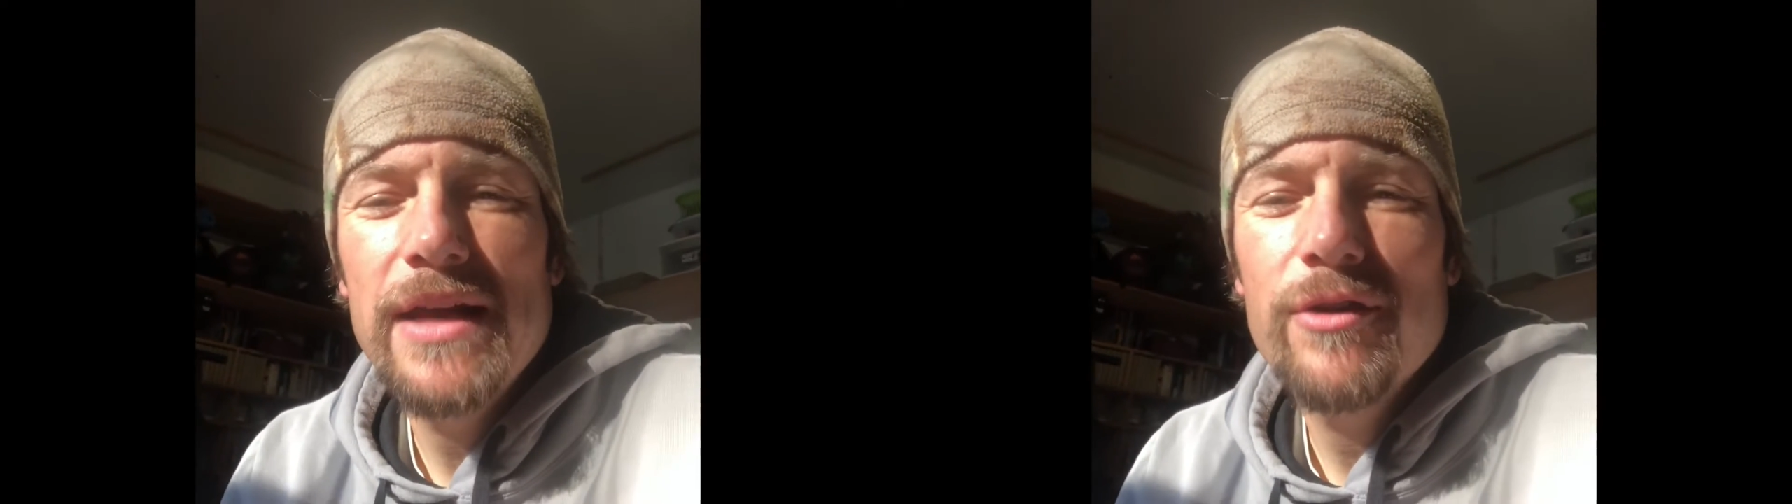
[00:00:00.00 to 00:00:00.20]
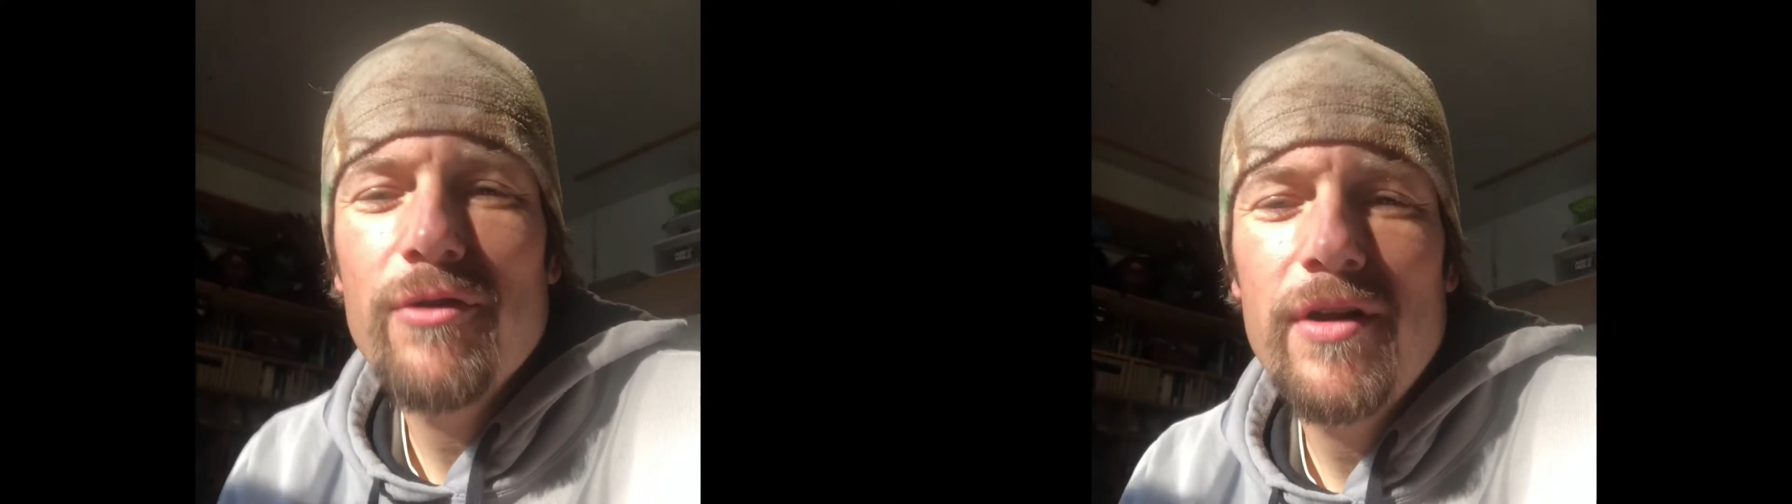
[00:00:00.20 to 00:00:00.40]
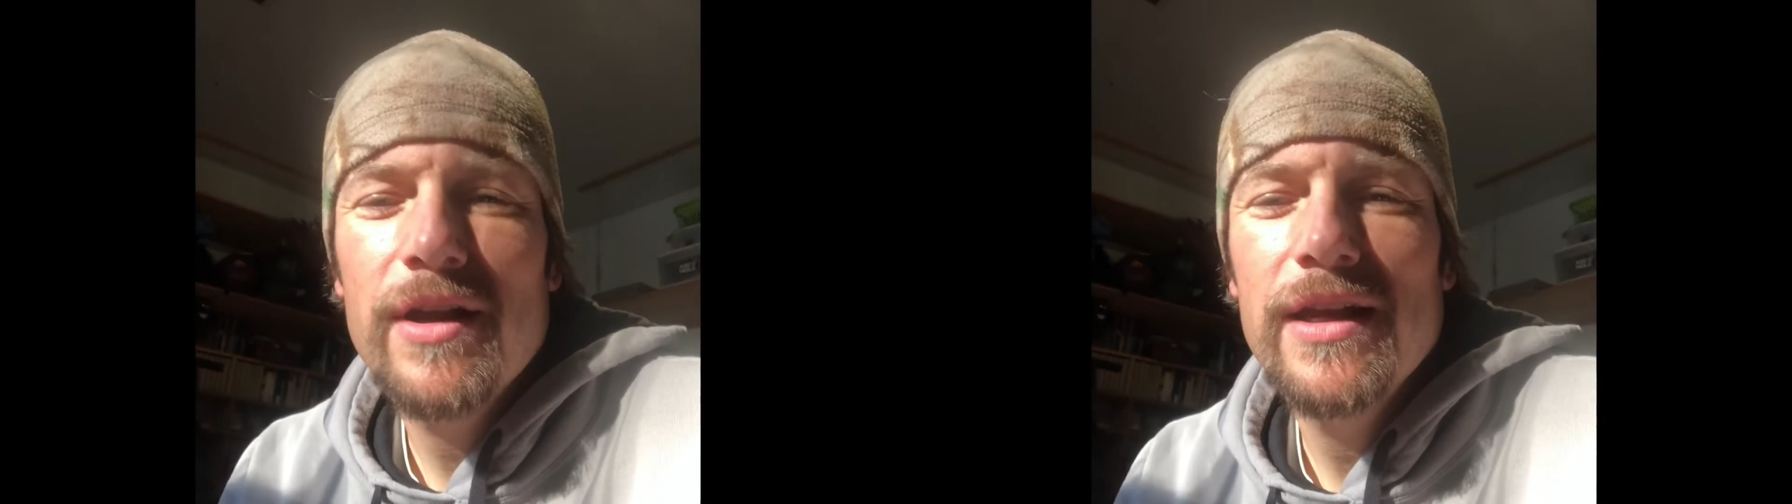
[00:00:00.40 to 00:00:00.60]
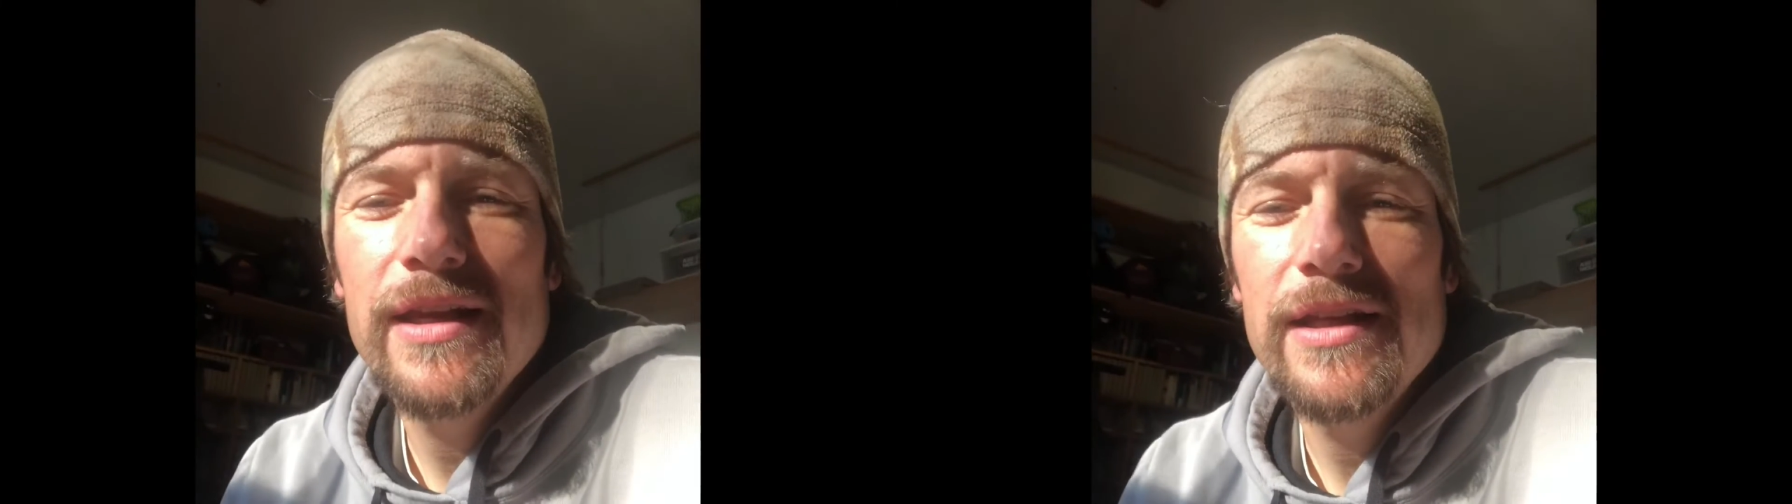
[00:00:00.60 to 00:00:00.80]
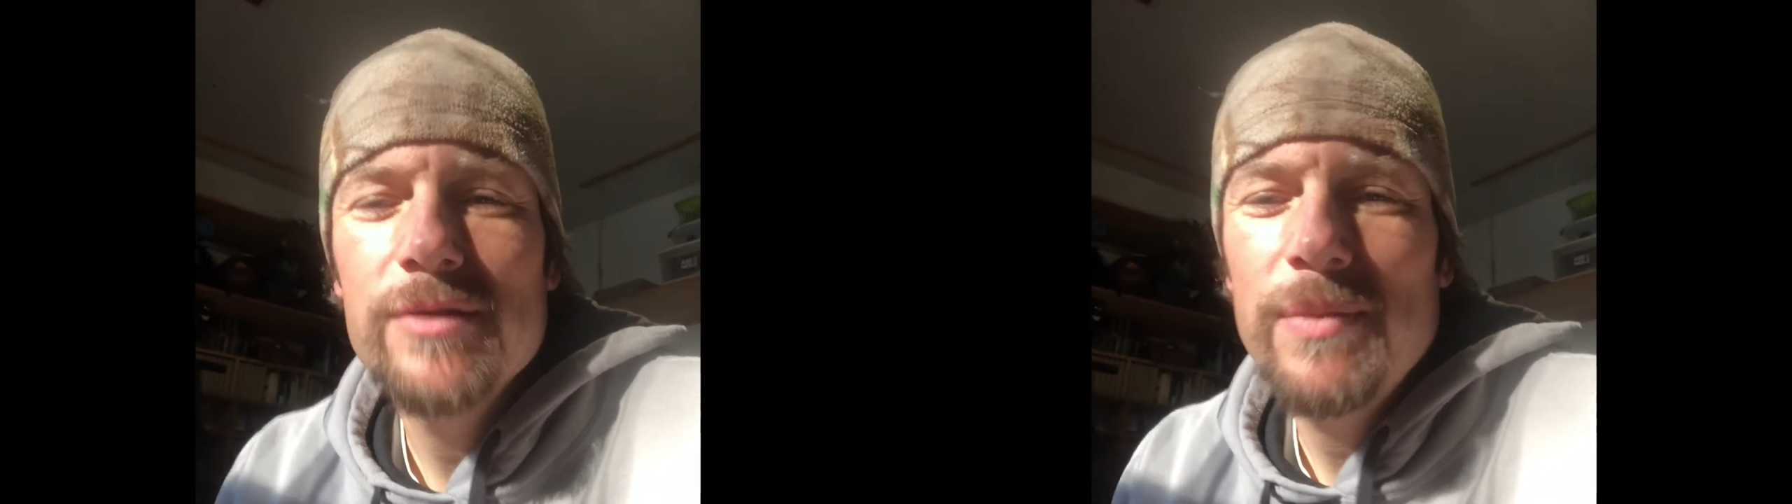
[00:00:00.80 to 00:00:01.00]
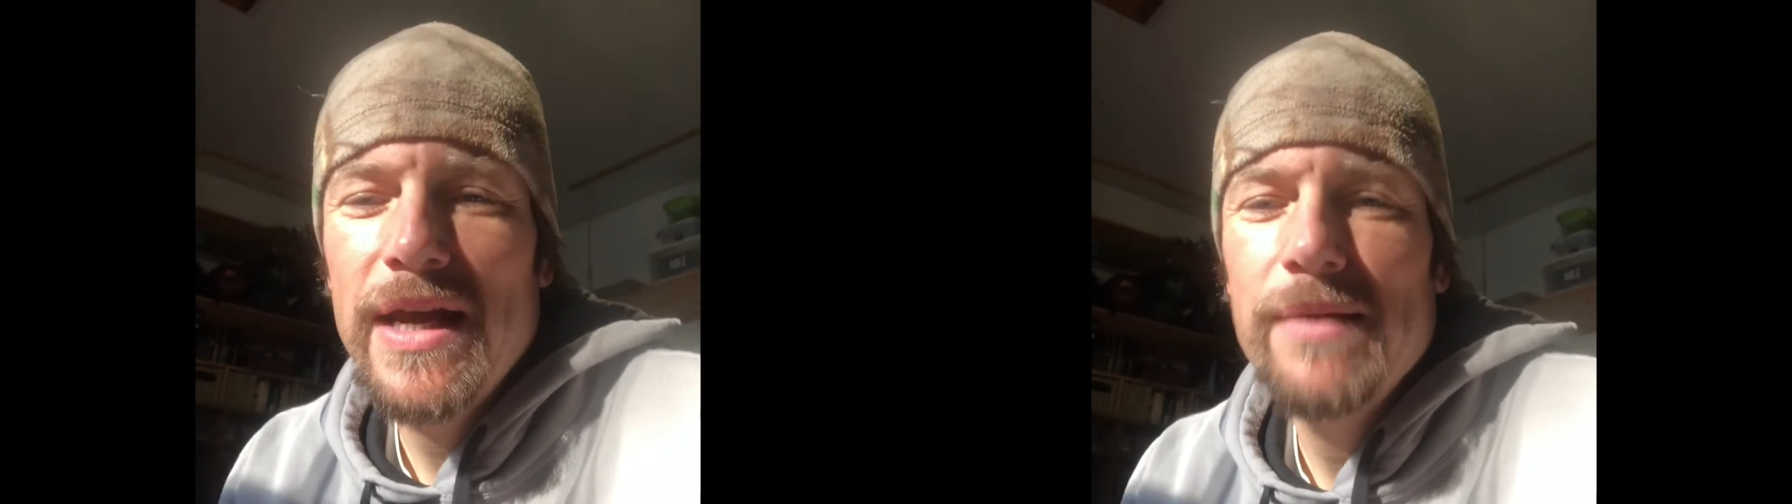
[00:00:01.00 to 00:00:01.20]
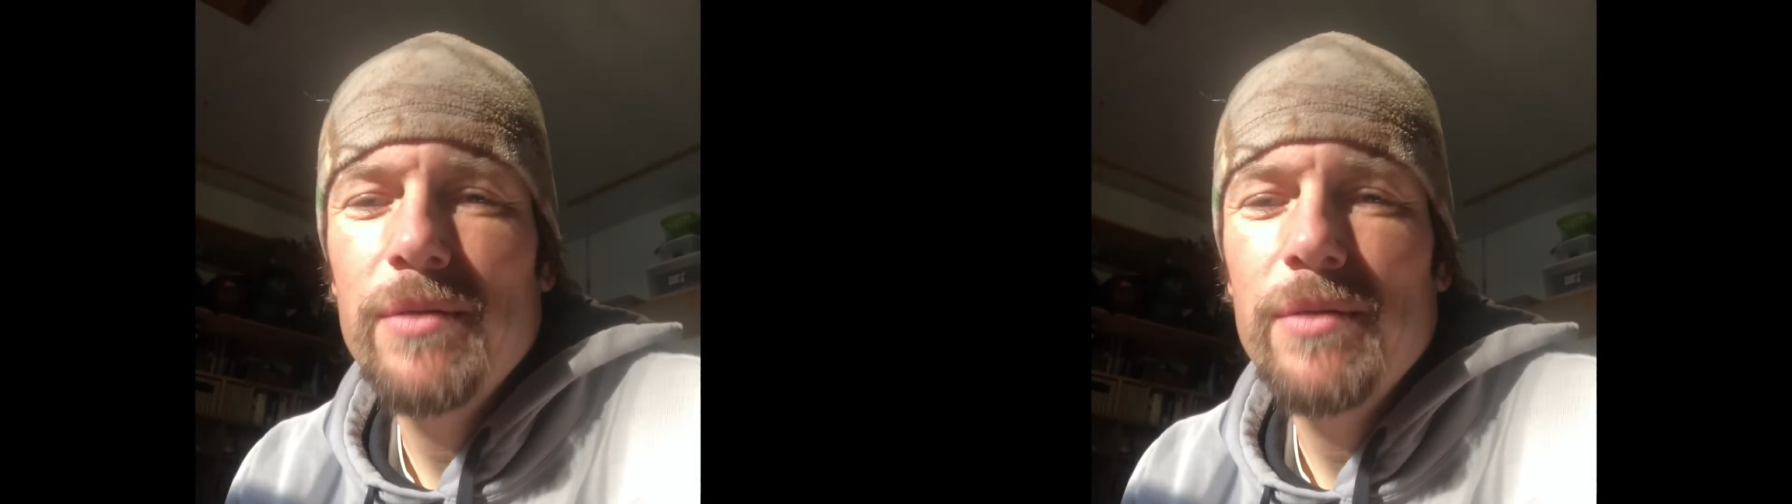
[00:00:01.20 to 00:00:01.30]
a chronic Achilles pain,